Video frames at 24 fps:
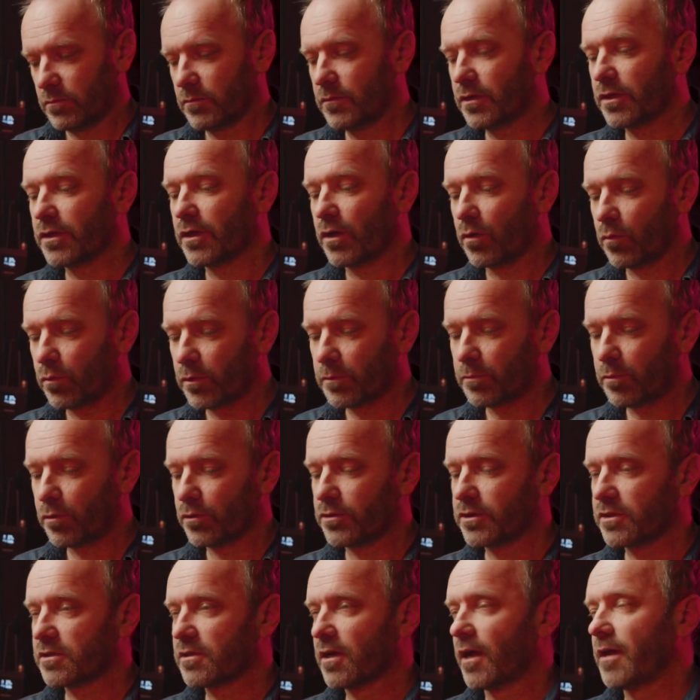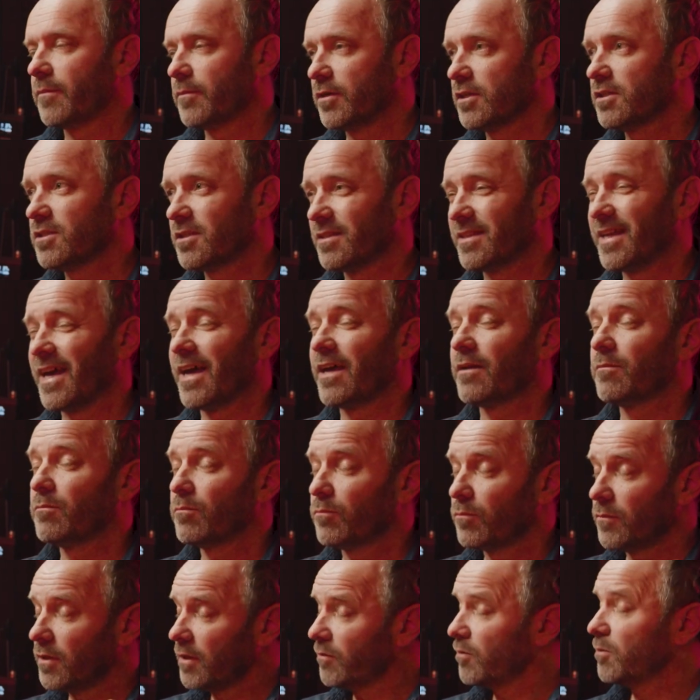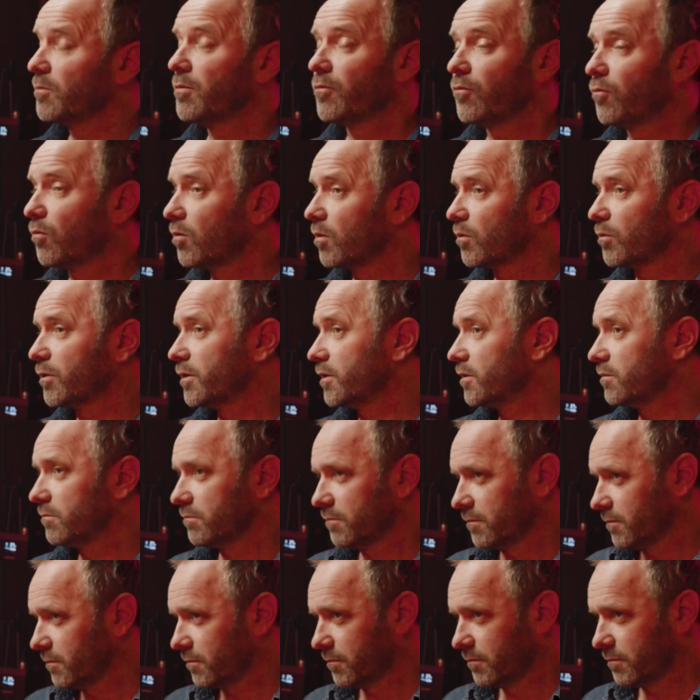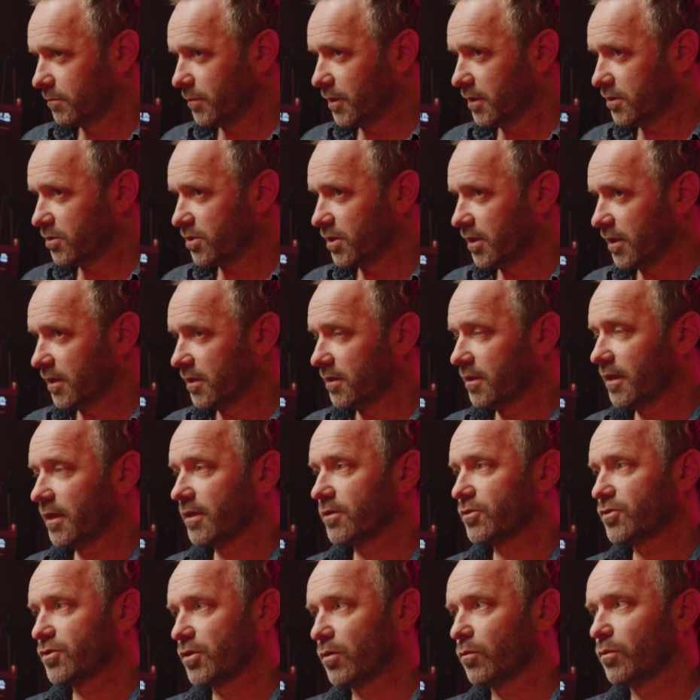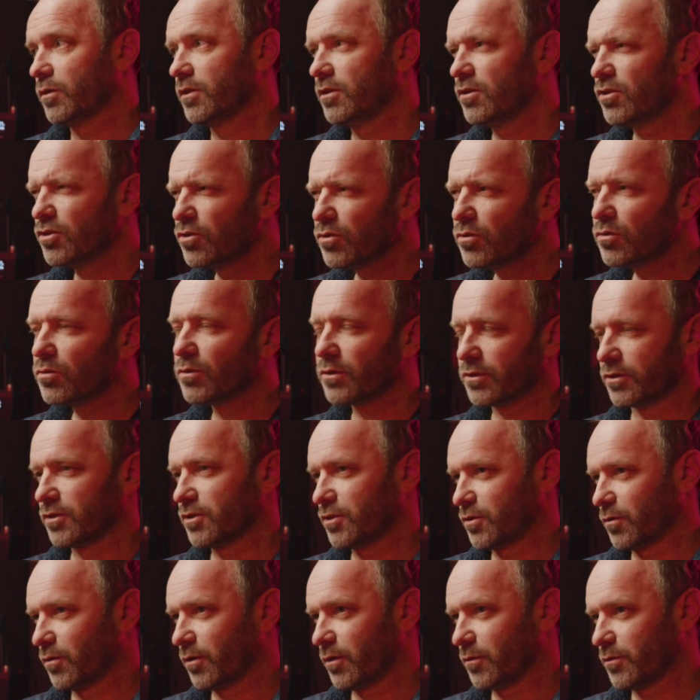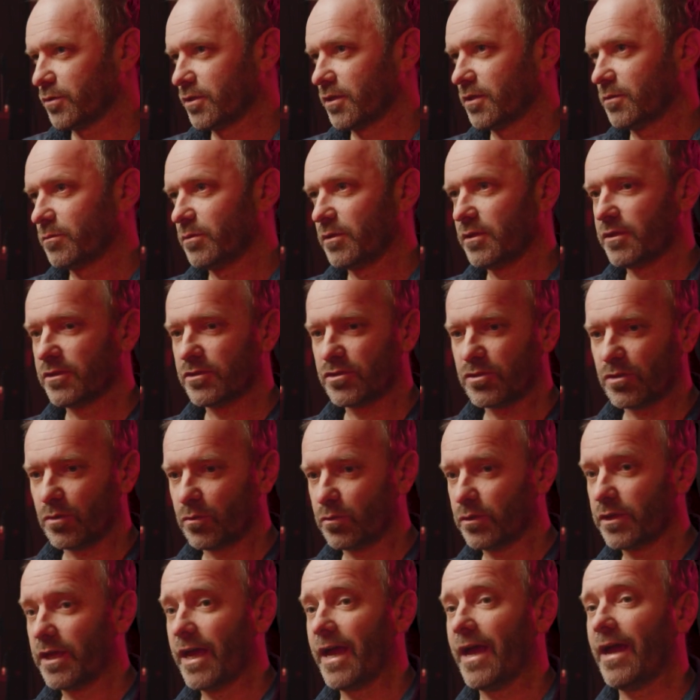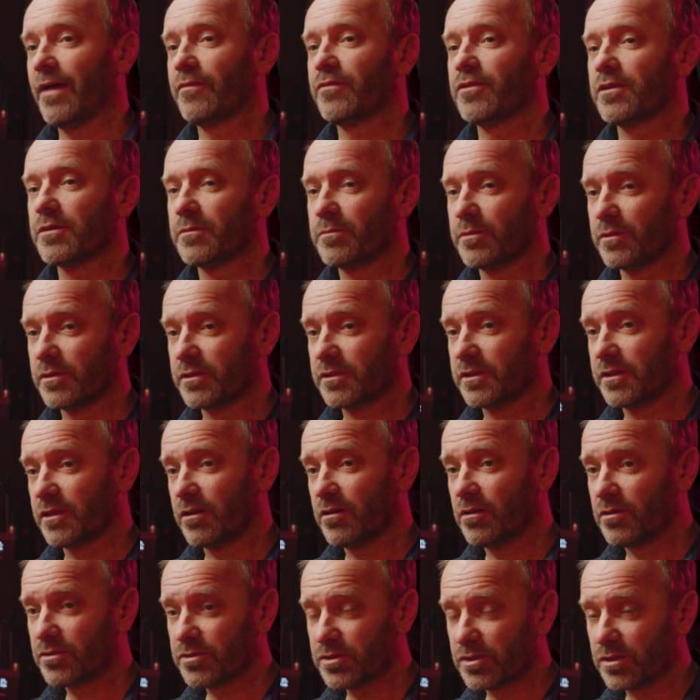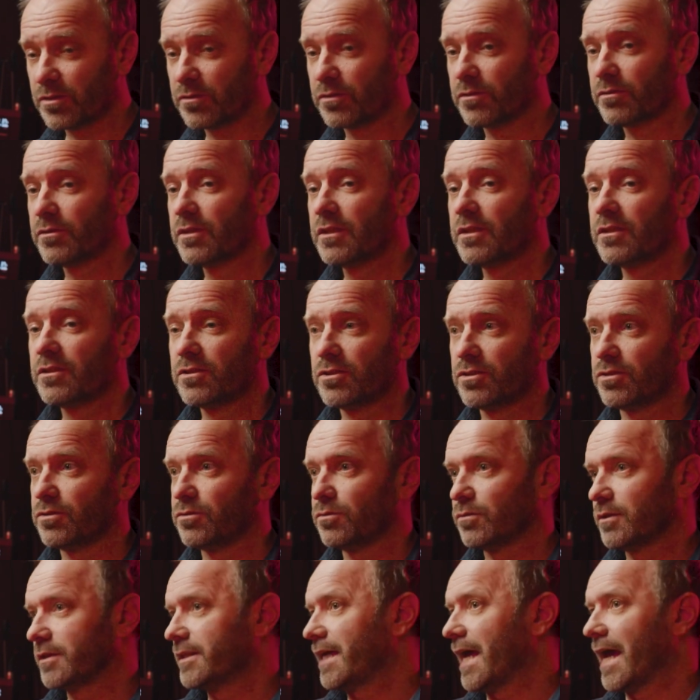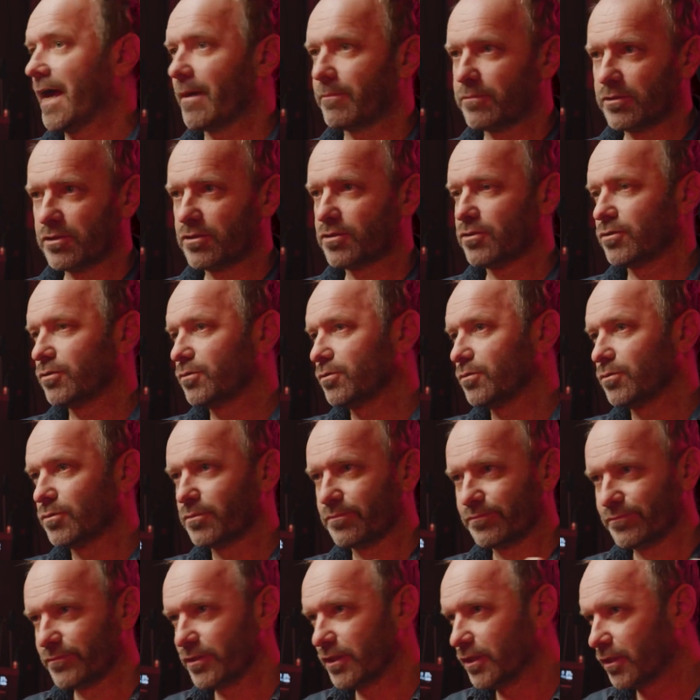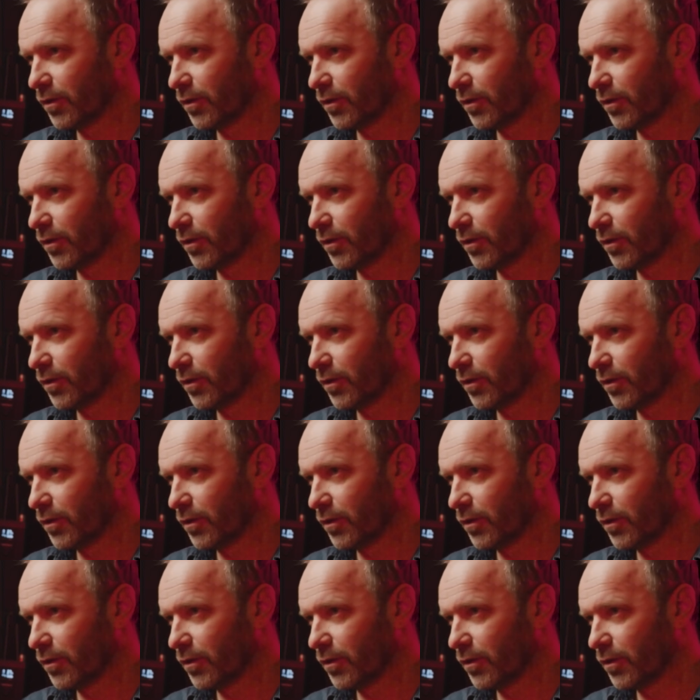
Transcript: We put the time into that even before we pitched it. And so we knew what the story was going to be. And so we had the ability also to adapt to,